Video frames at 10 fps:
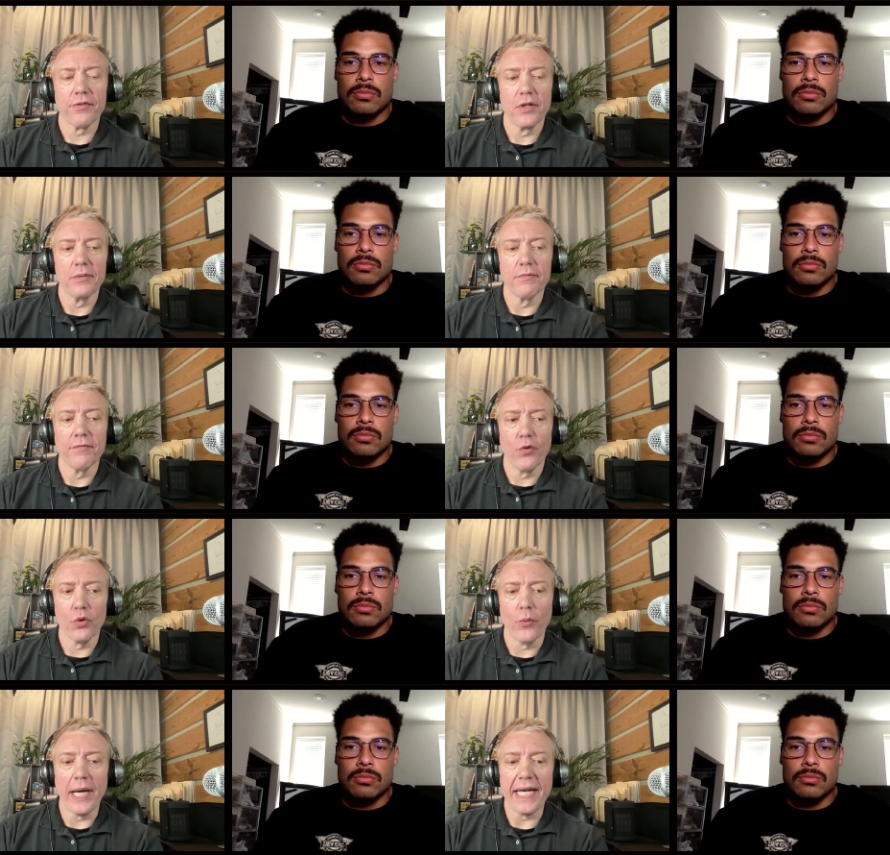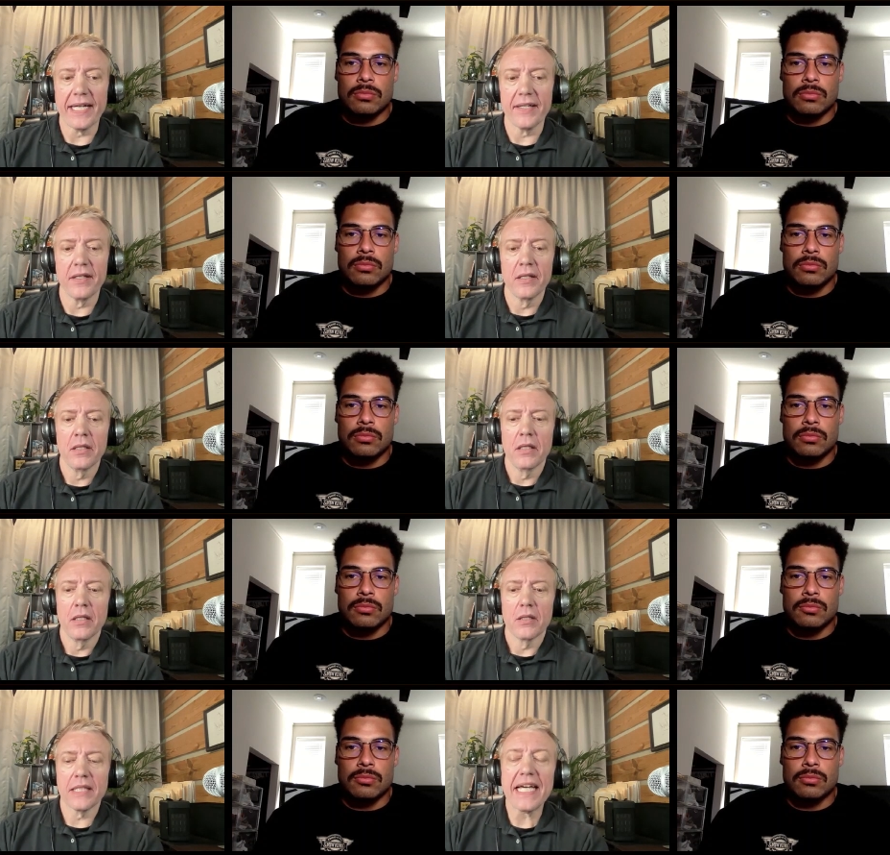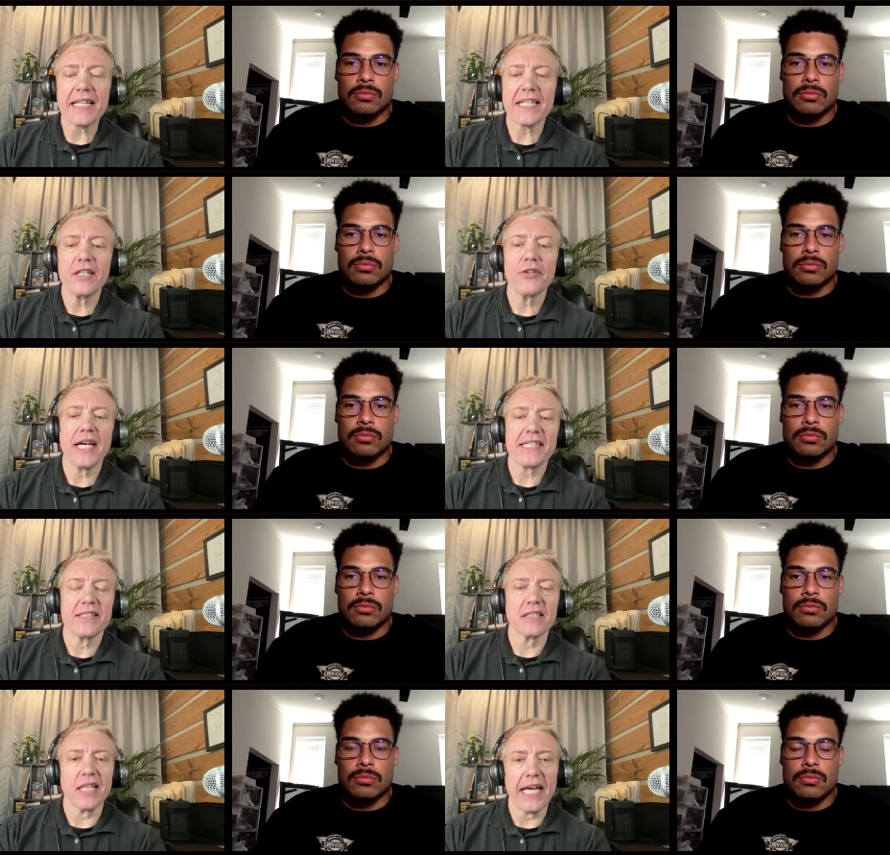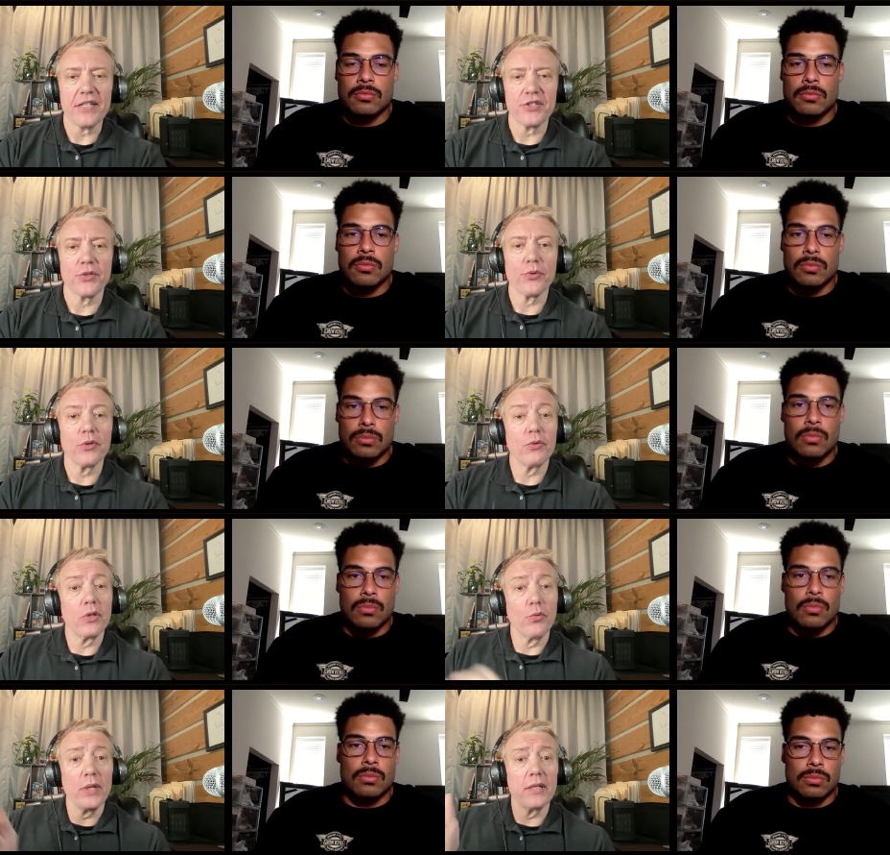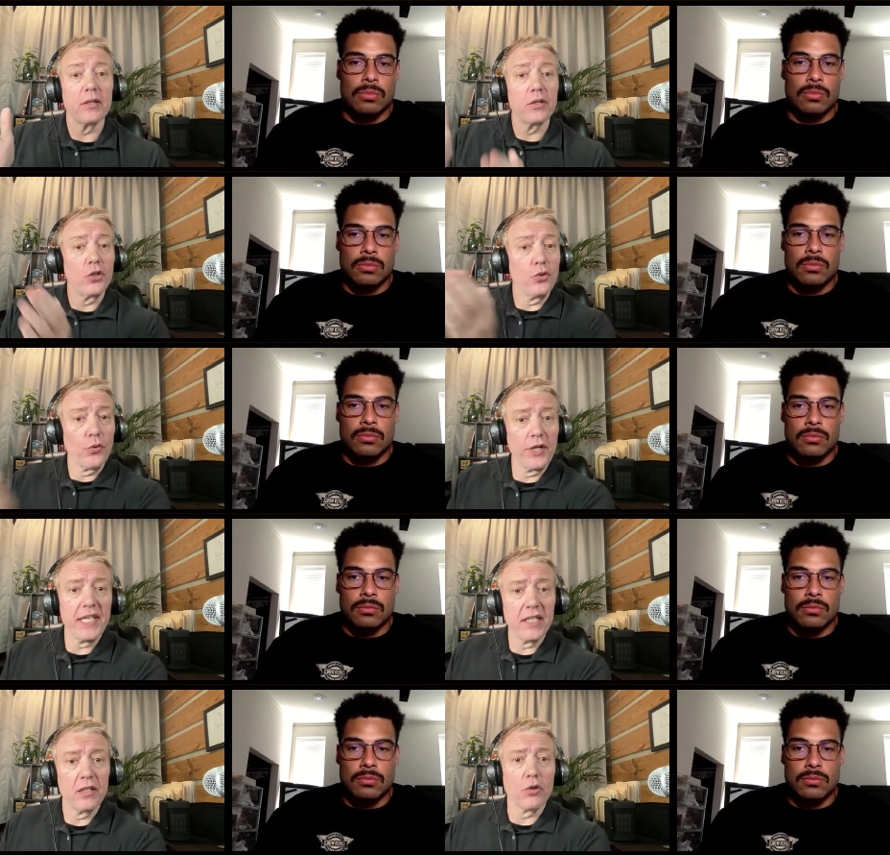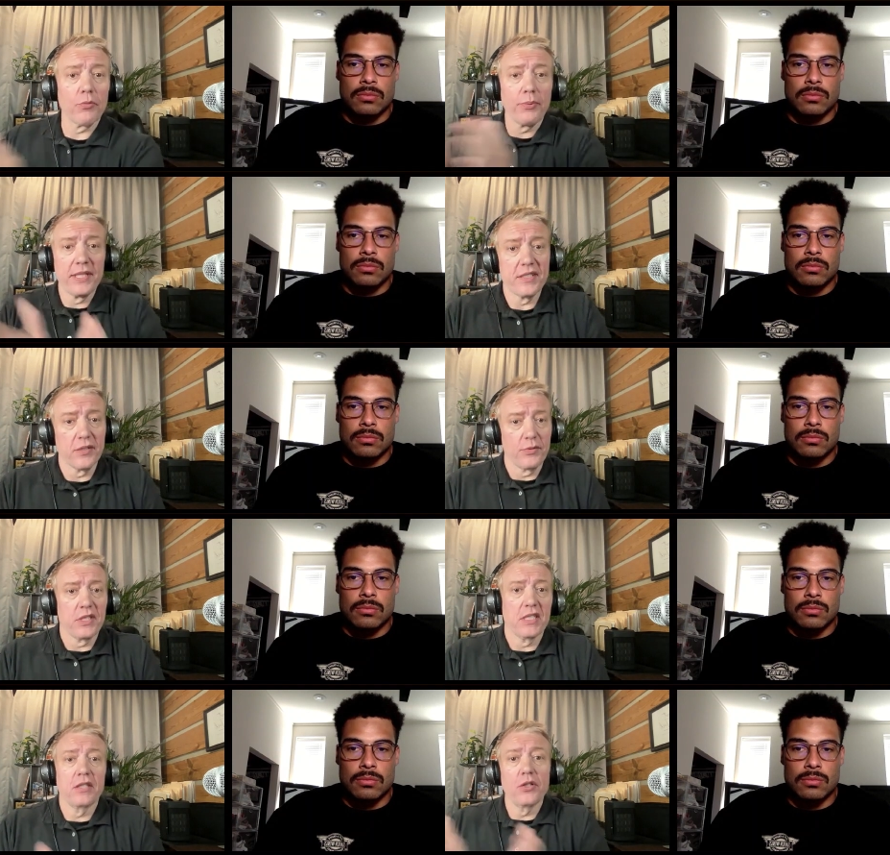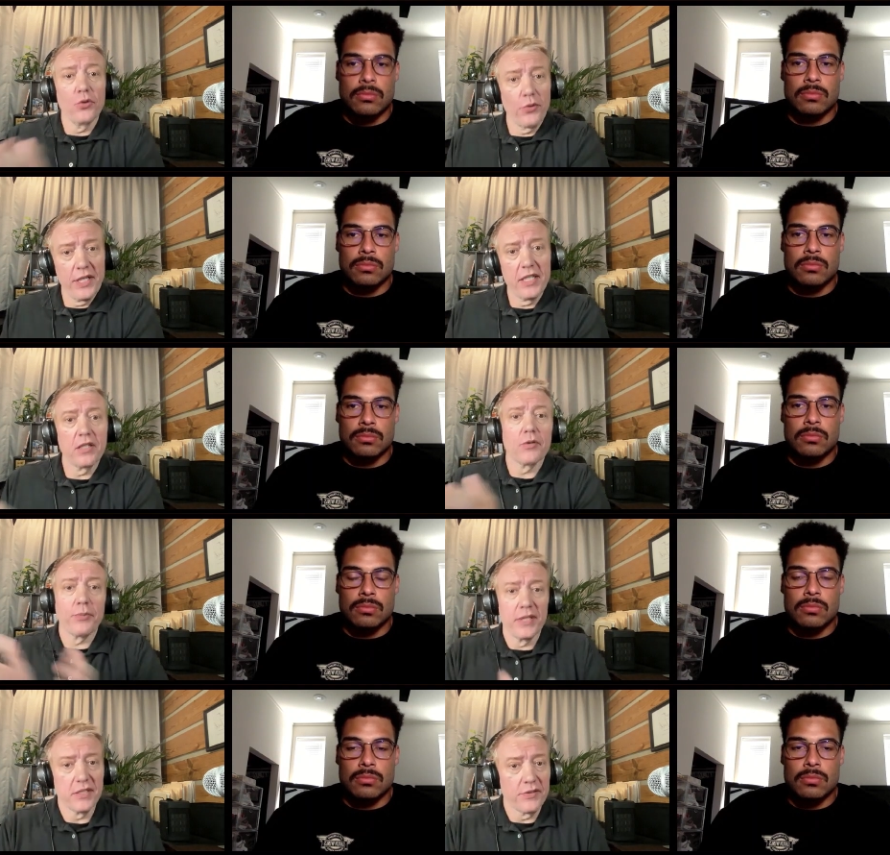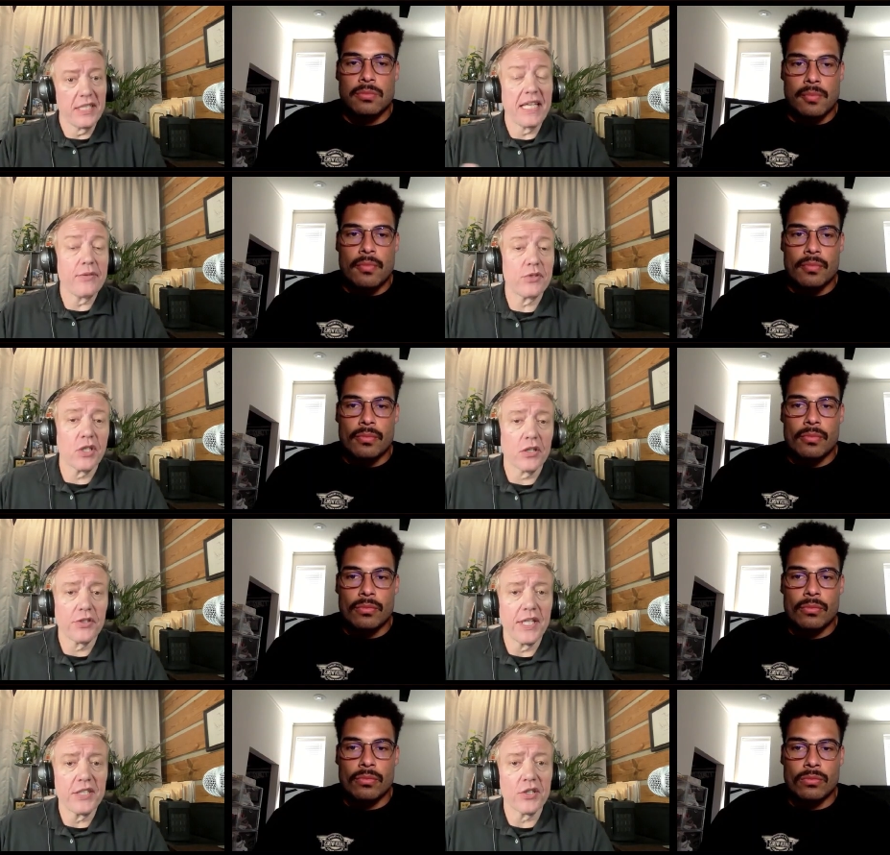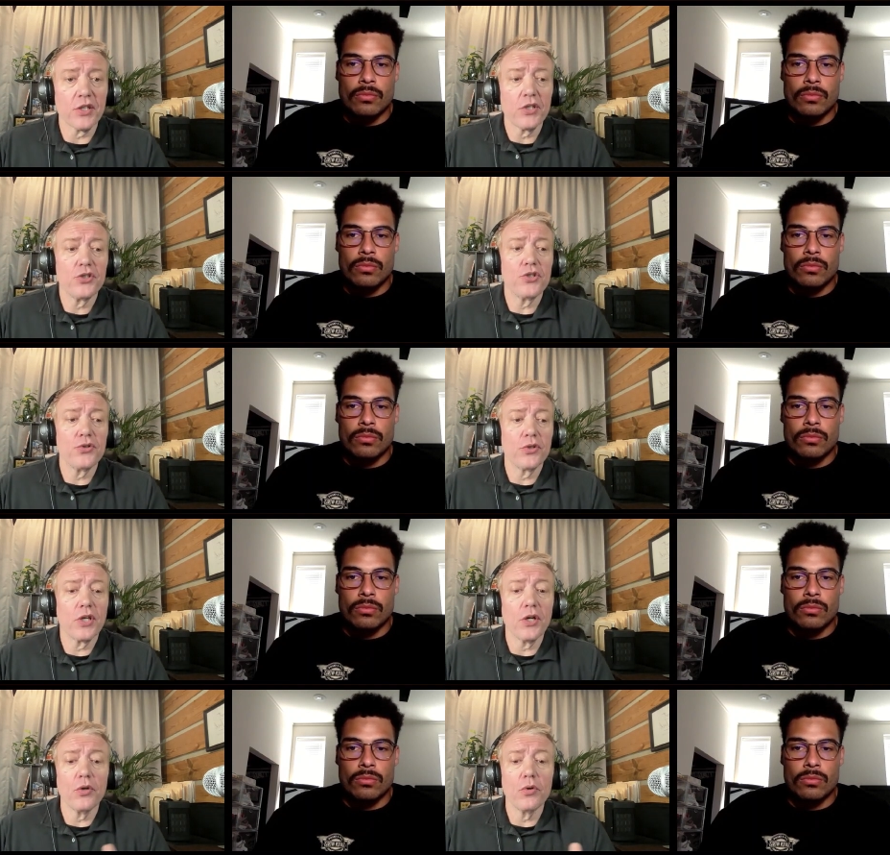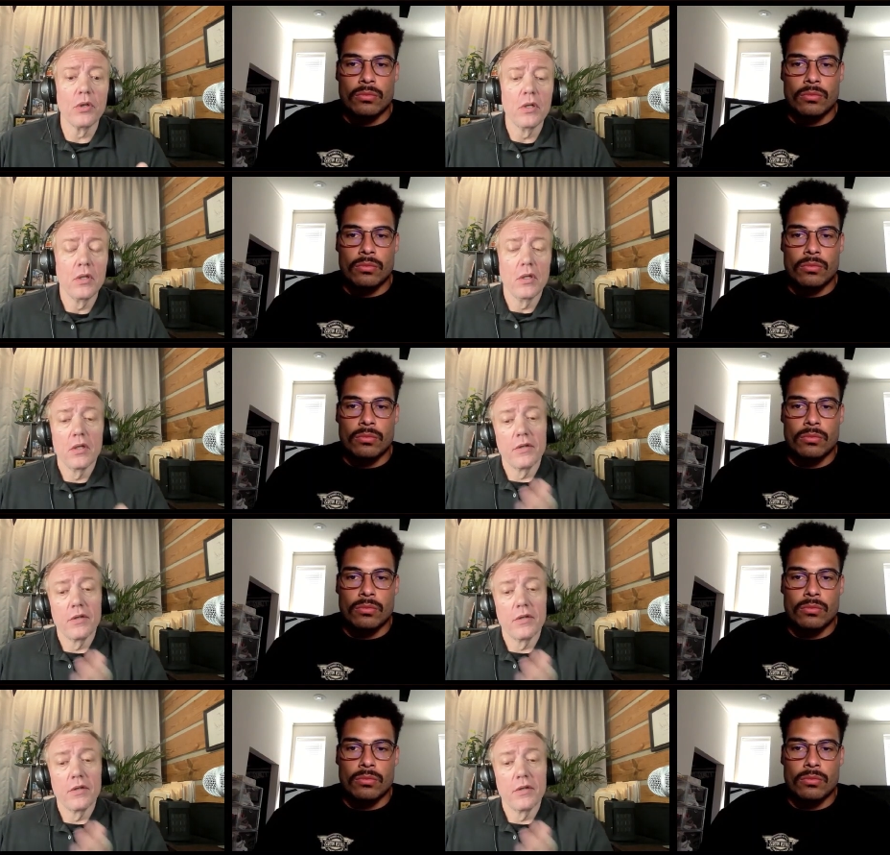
Speaker 1: kind of like you guys did last year when you went, you were in or Princeton was in, you were in or Princeton, and that was the alternation. Could you go four wide and then a tight,